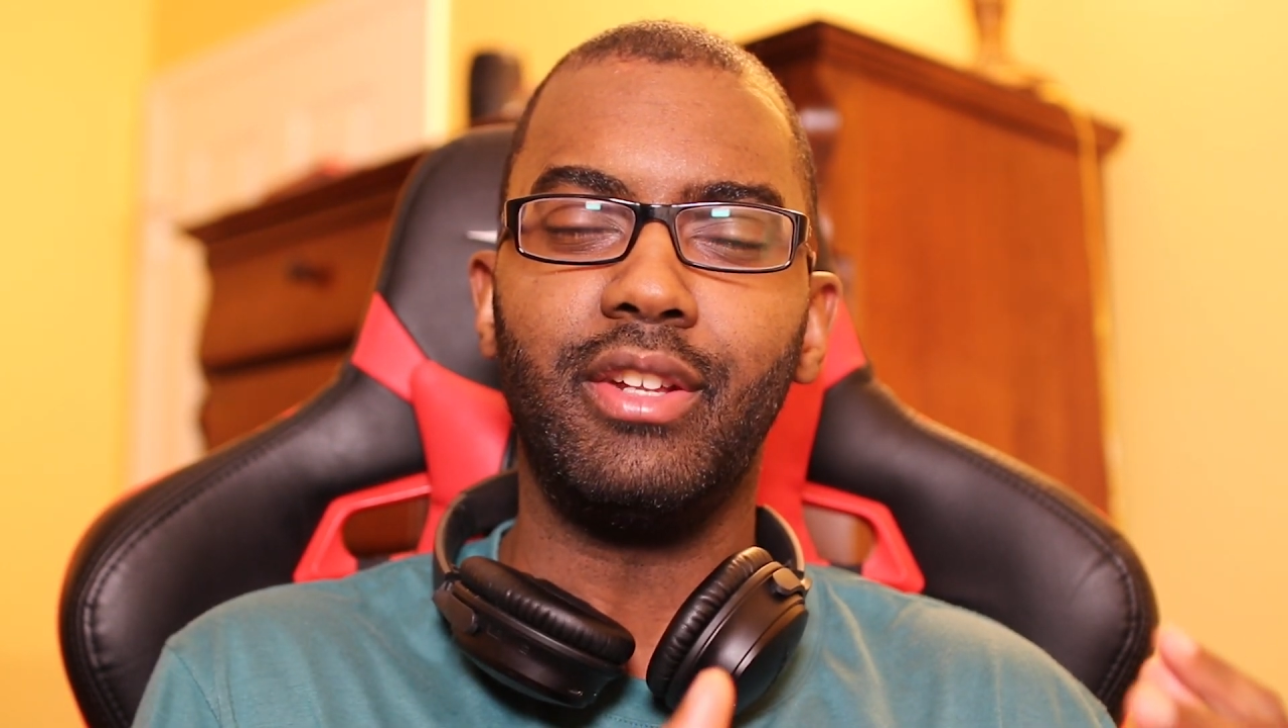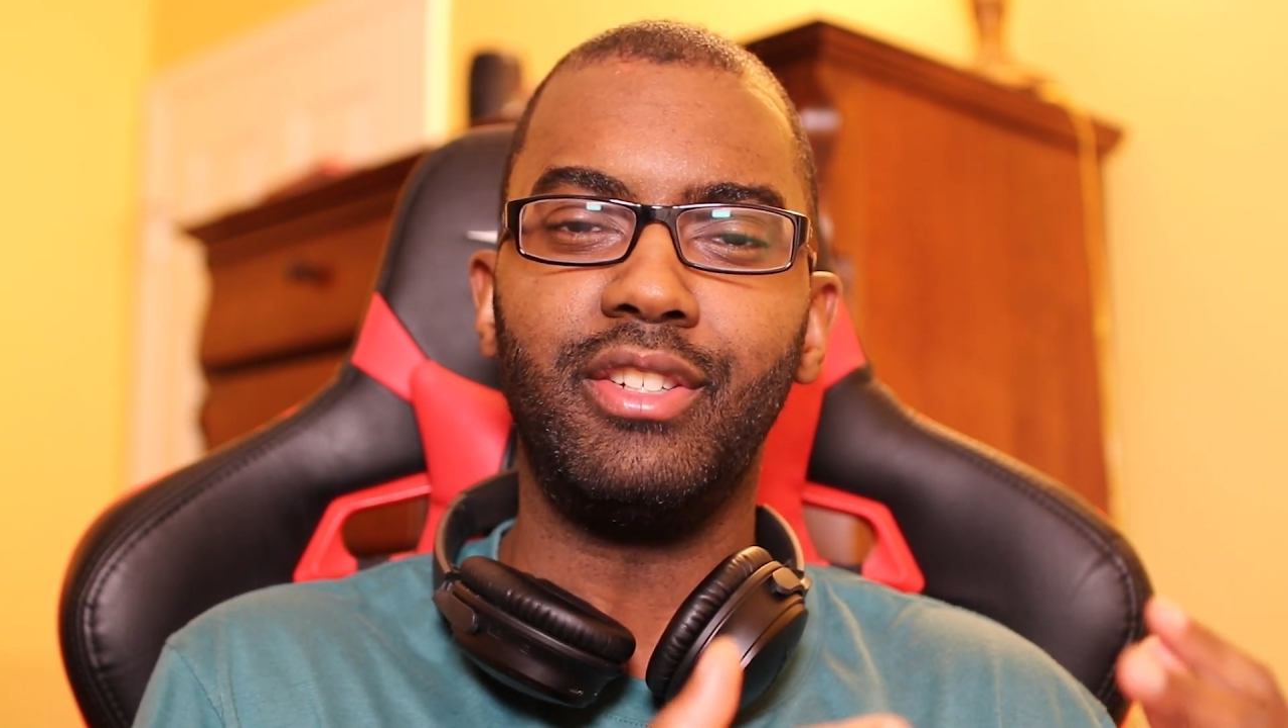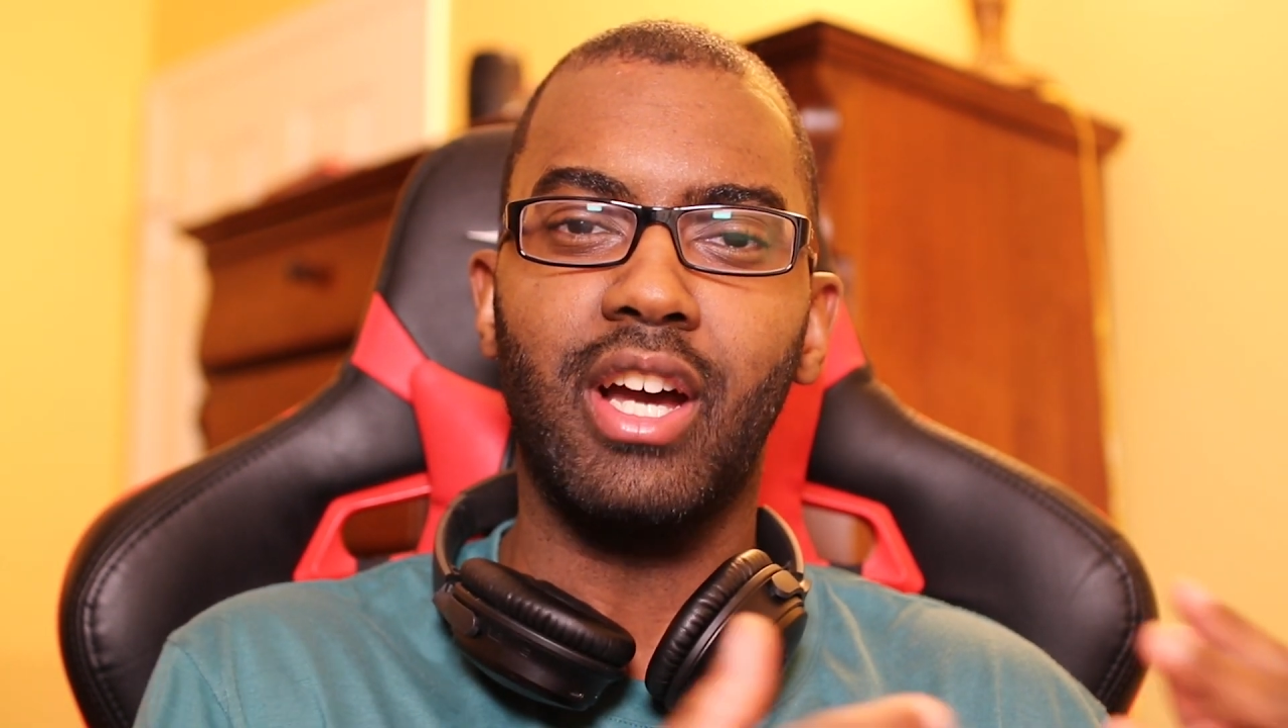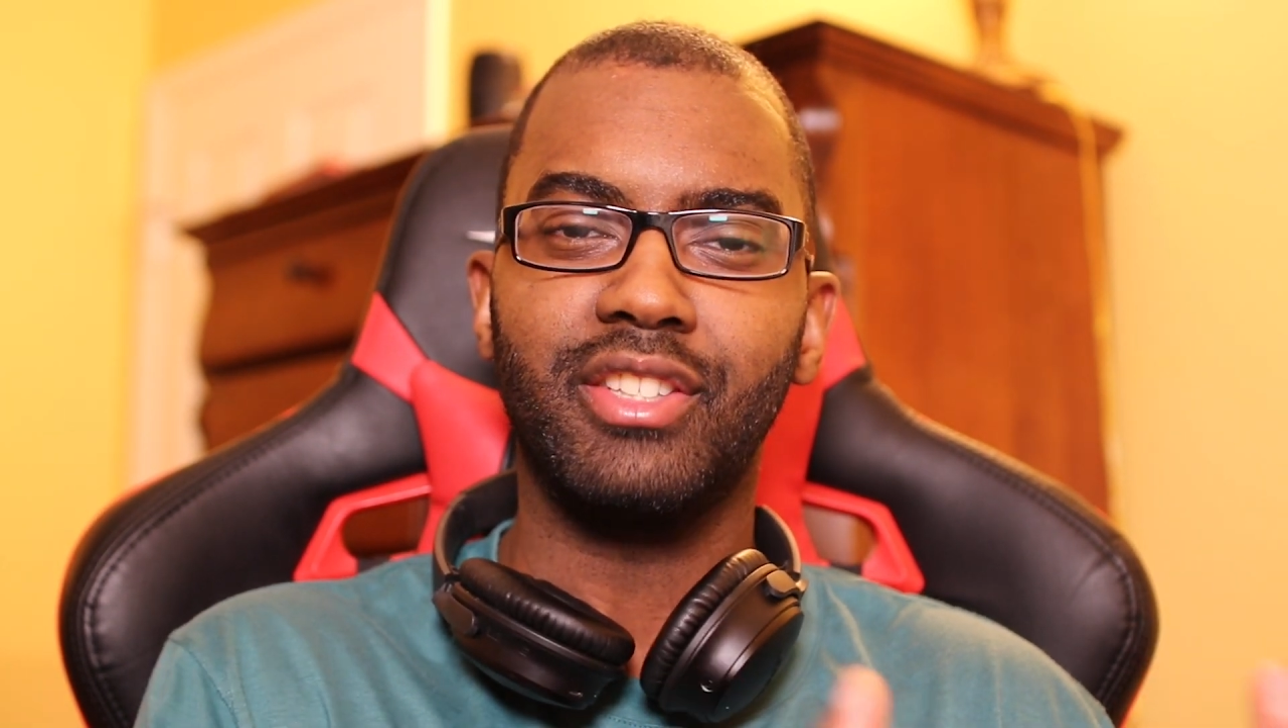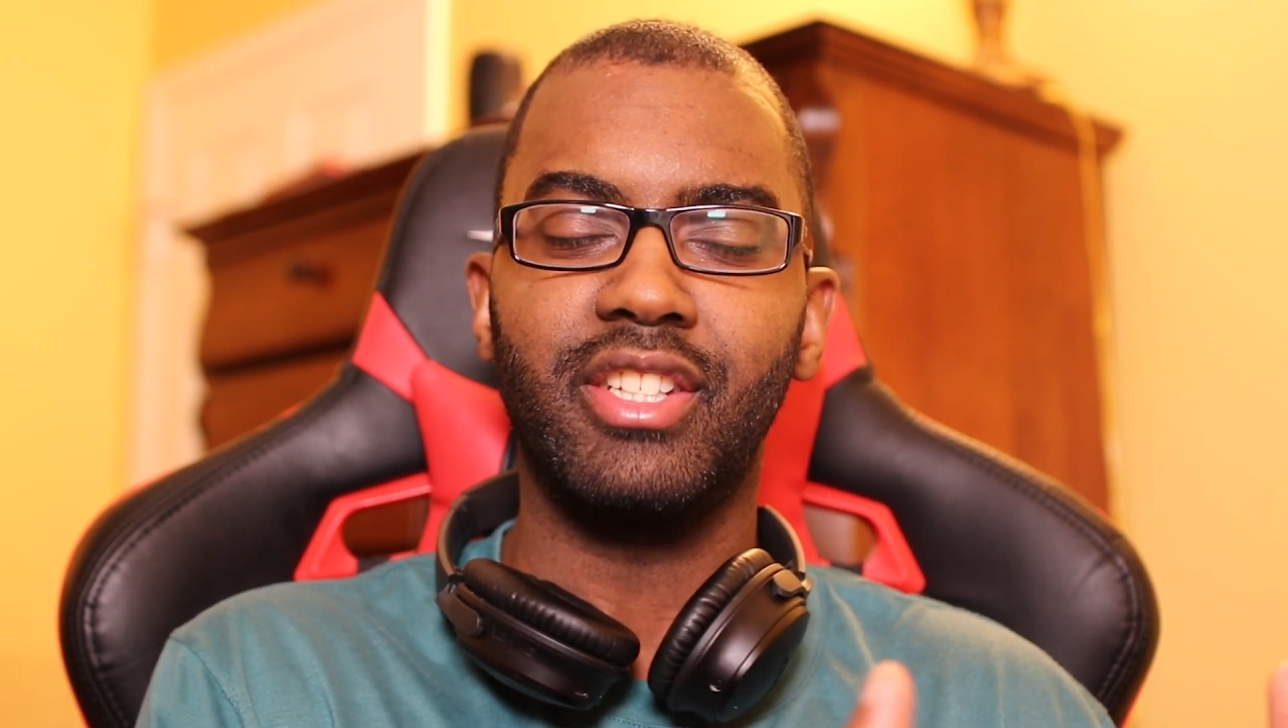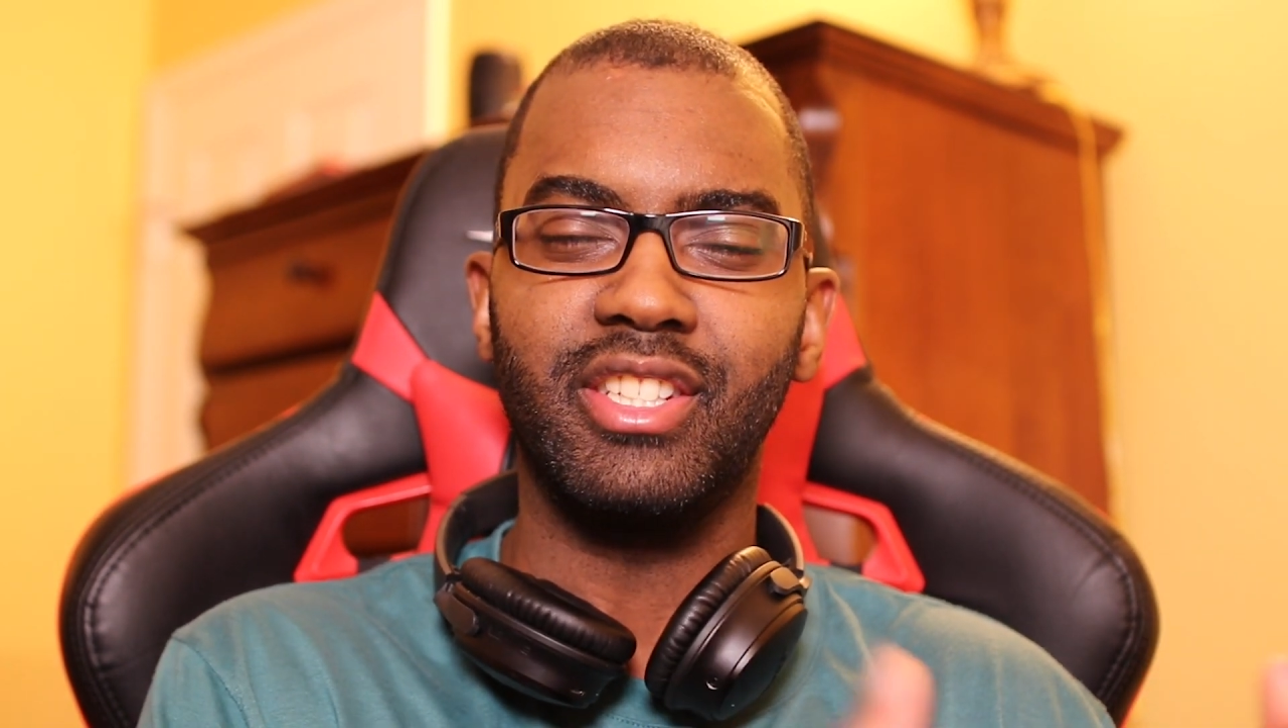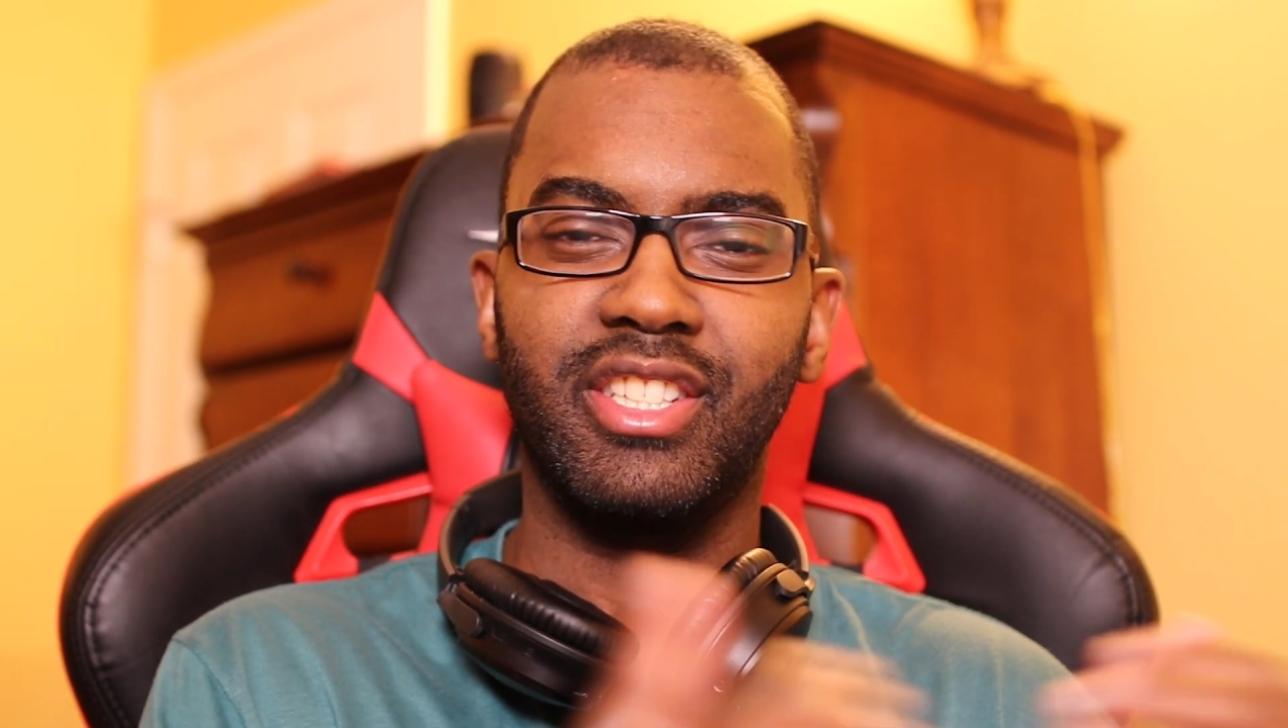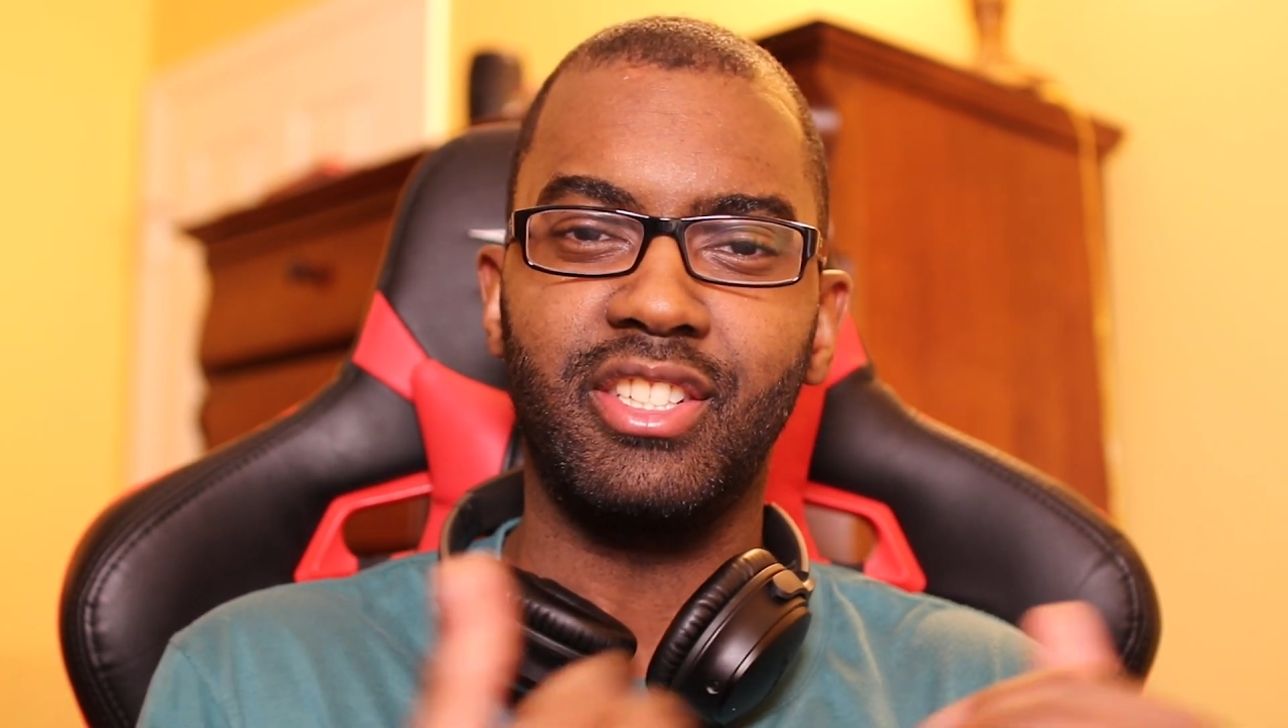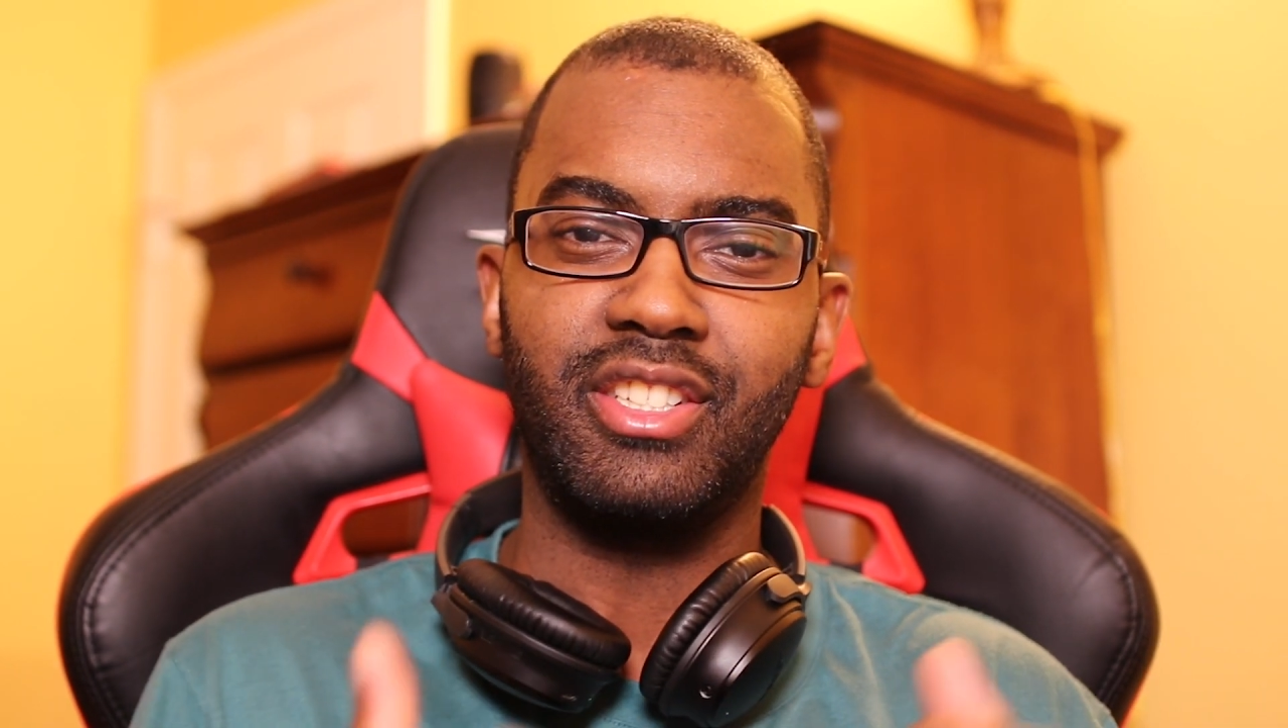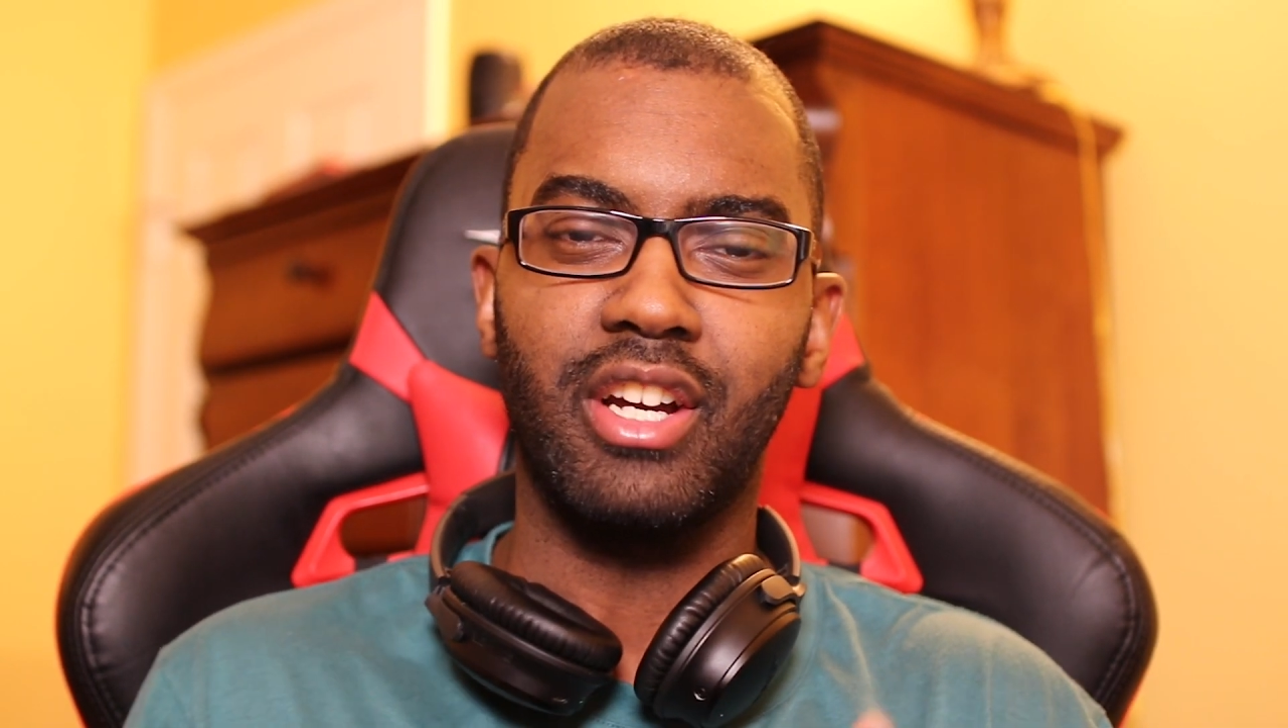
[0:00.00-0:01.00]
Johnson is his